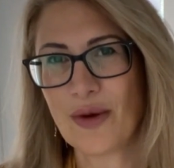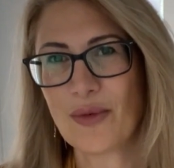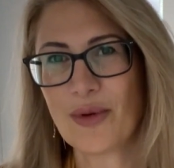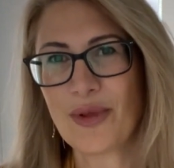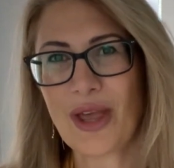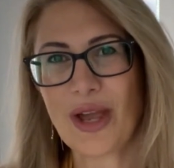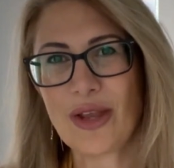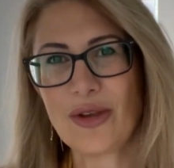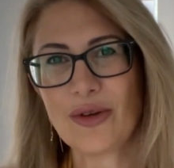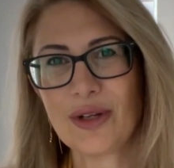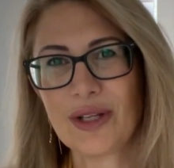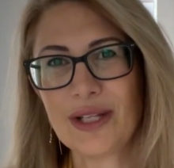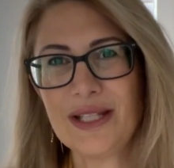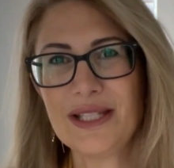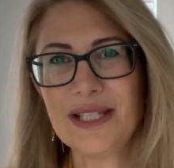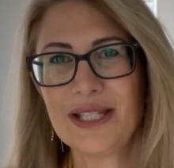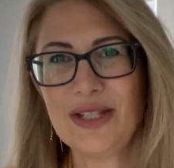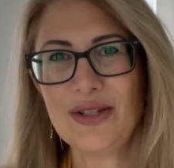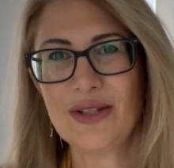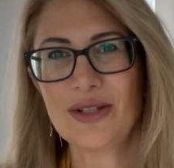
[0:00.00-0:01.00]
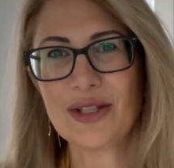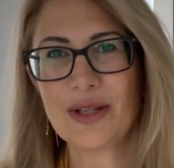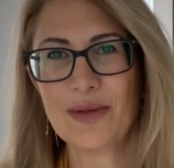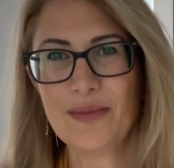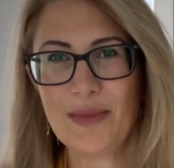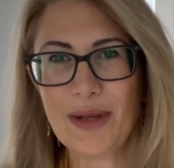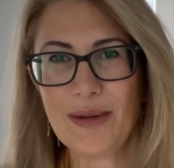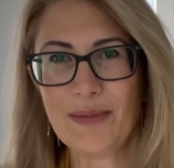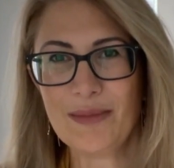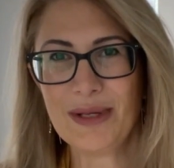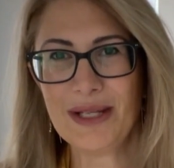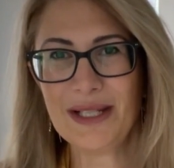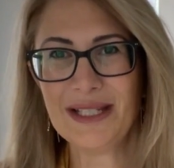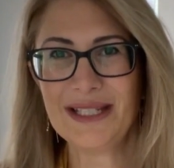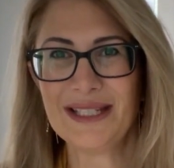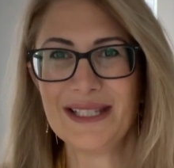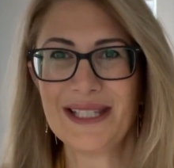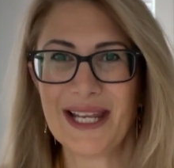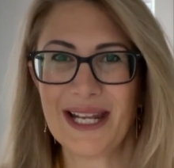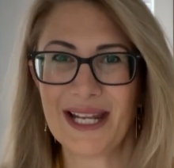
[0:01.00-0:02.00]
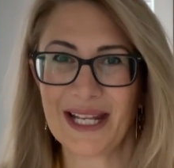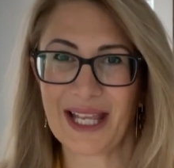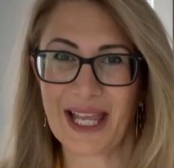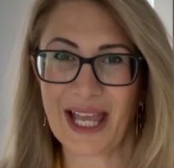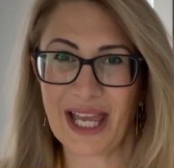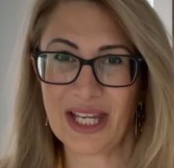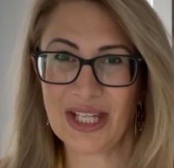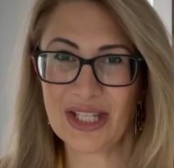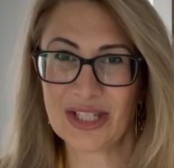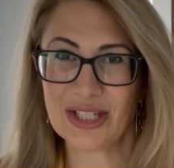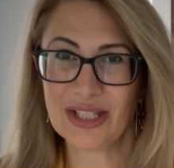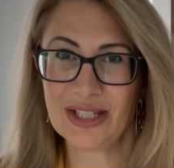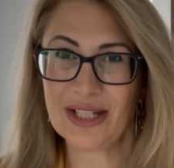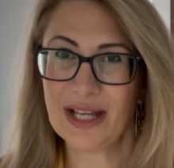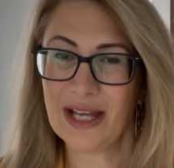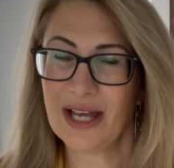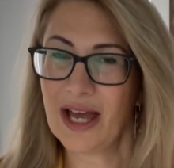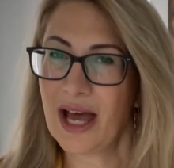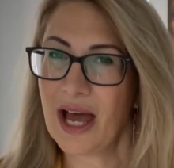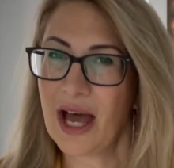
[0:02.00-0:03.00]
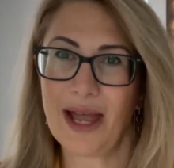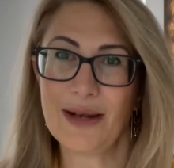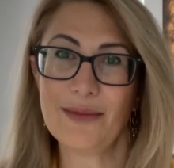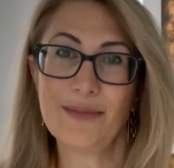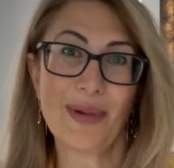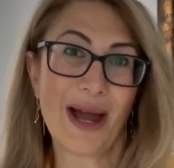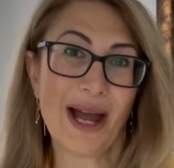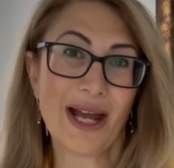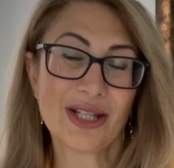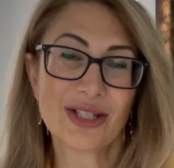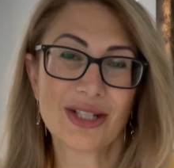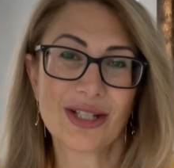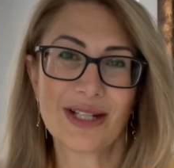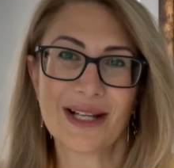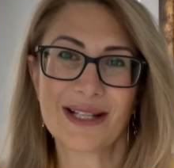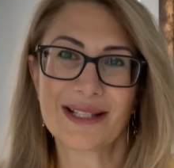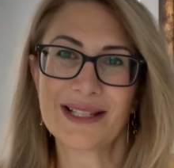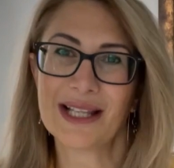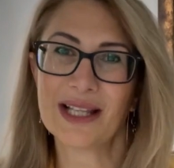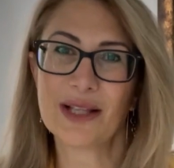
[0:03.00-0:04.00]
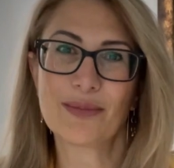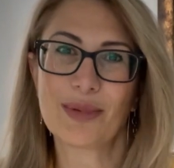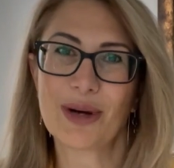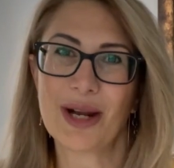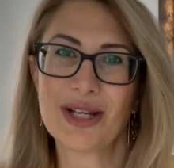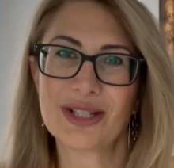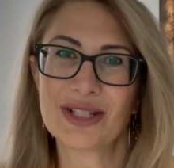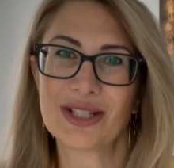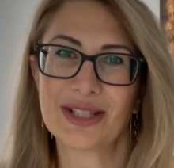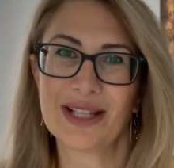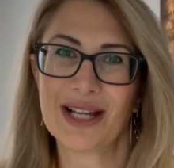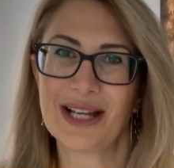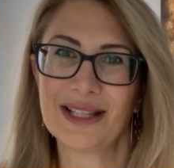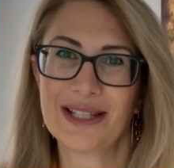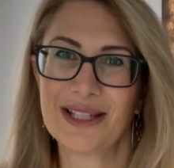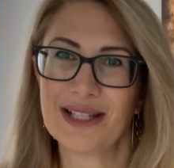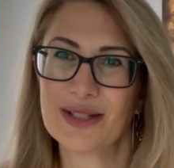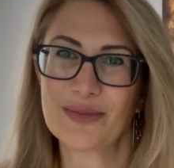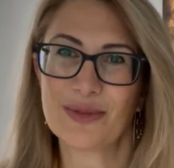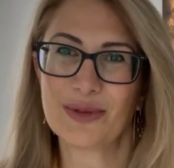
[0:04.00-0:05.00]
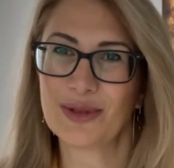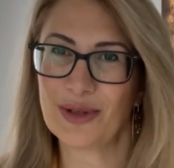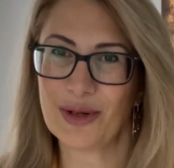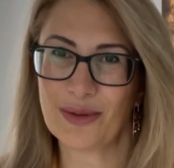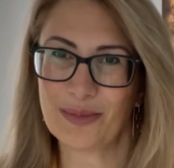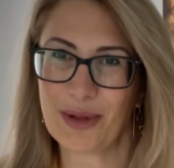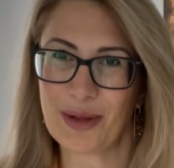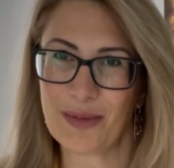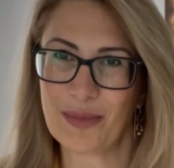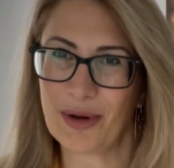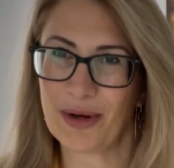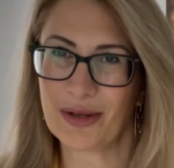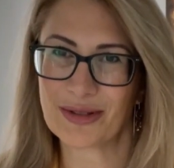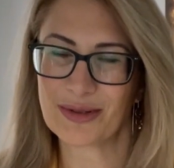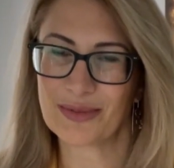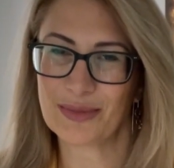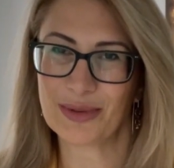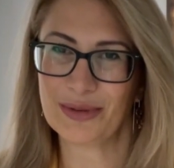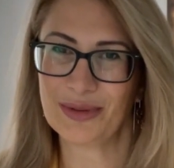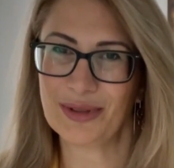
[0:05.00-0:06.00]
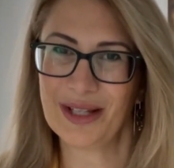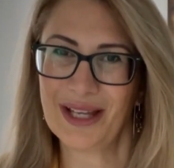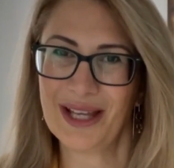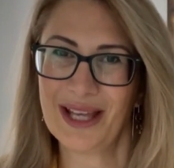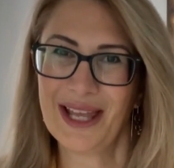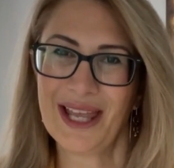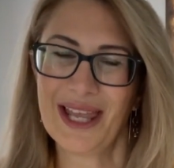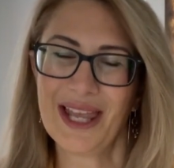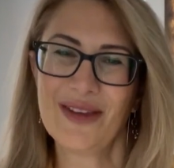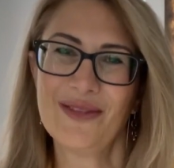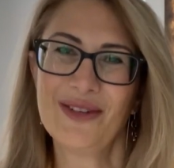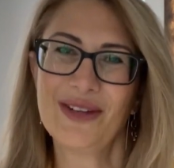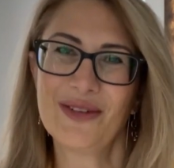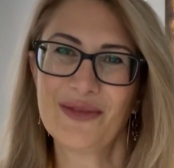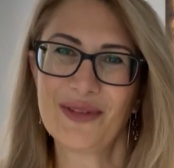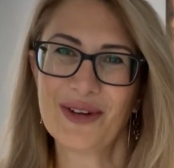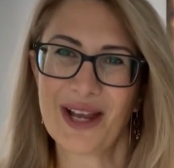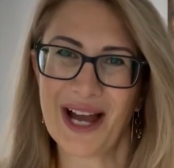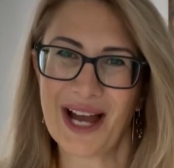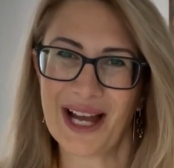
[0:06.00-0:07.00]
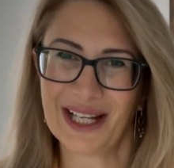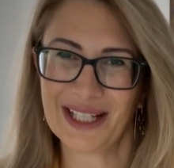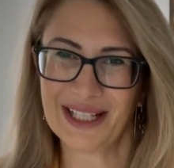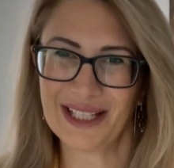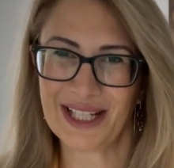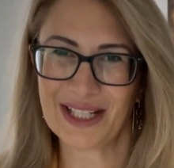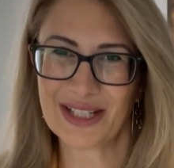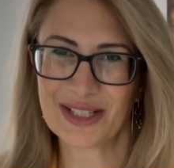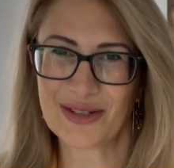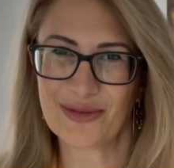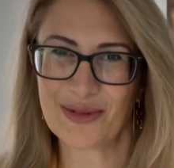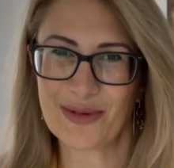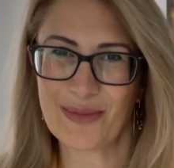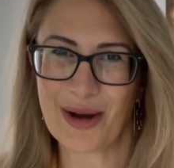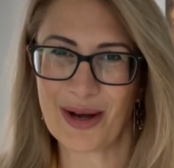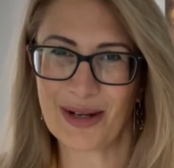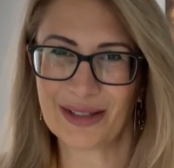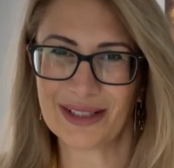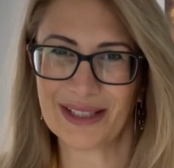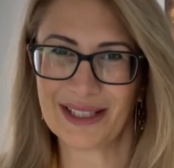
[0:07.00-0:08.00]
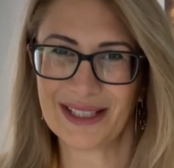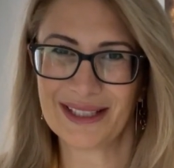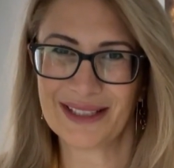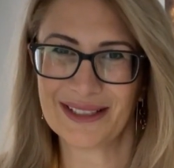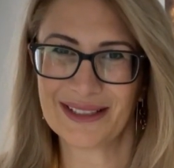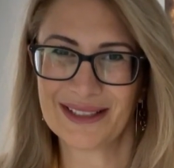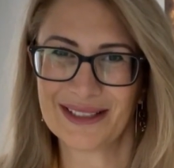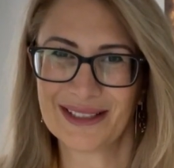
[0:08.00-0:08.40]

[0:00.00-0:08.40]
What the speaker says: Without your continued commitment, dedication and passion, a celebration like this would not be possible, even if we are connected remotely.